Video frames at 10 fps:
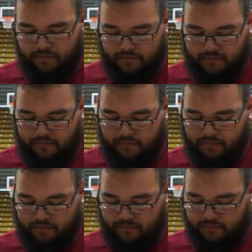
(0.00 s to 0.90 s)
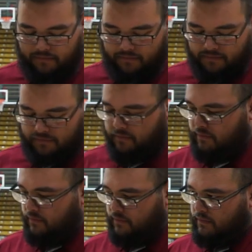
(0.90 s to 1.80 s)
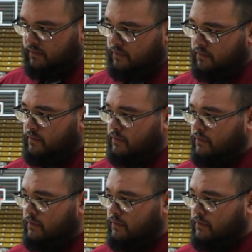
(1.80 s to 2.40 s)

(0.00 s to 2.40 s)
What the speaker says: [no speech]